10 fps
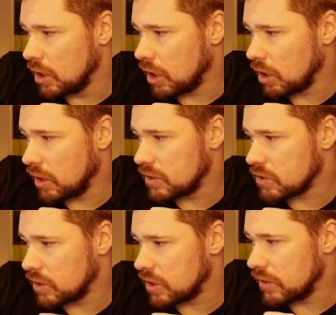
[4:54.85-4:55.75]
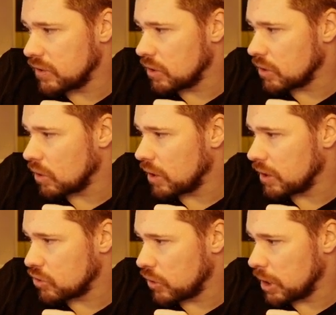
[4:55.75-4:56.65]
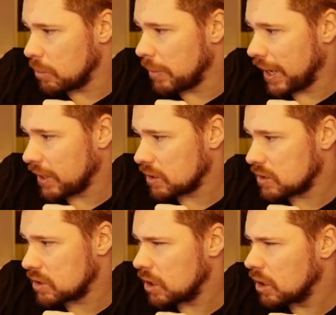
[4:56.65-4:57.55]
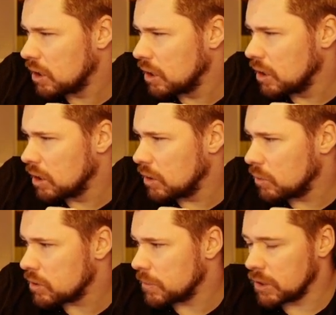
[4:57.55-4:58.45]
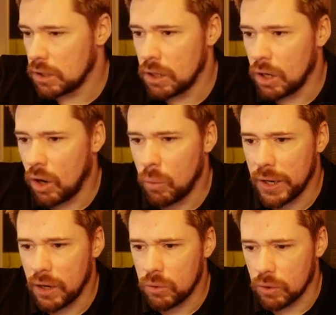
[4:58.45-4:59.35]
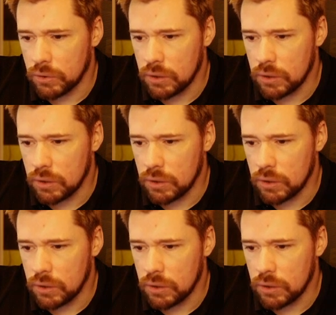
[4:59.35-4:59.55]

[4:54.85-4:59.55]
I like this idea, even though I don't like the untradeable packs. What do you mean? Oh, wait, hold on.